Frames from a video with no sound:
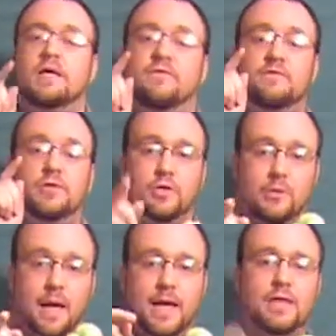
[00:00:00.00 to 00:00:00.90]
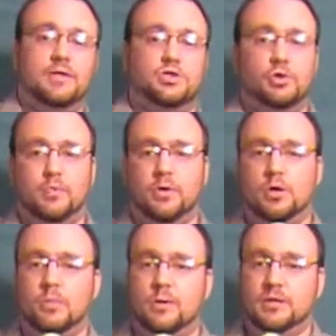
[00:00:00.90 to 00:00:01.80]
If you like the
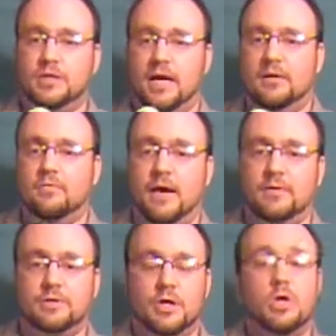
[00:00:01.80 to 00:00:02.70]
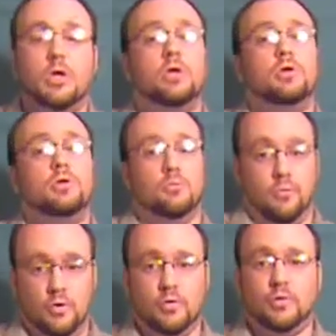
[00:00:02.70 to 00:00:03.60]
superhero printed head rounds, you're
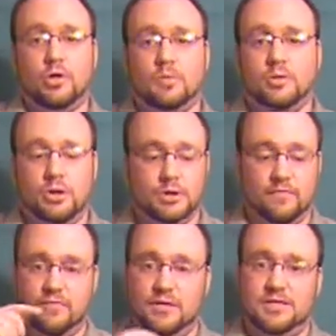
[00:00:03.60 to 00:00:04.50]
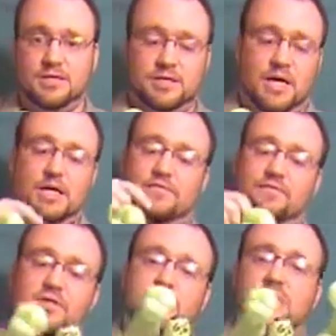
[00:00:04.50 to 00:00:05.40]
more than welcome to use them for this design. It
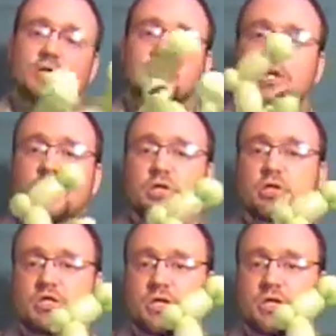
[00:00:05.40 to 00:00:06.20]
fits in just